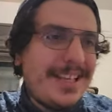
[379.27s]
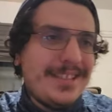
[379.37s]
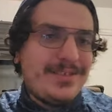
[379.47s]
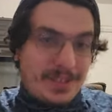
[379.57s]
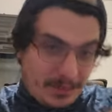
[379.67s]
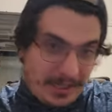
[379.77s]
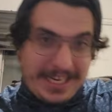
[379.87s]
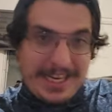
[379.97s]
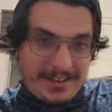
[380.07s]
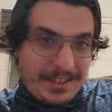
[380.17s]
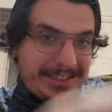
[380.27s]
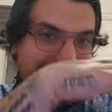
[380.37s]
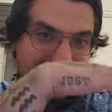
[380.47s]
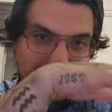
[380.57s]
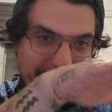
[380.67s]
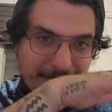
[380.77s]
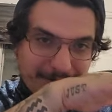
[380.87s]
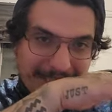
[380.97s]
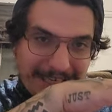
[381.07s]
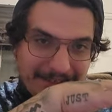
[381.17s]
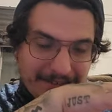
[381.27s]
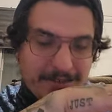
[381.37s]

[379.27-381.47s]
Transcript: So you were here. She demanded you to here.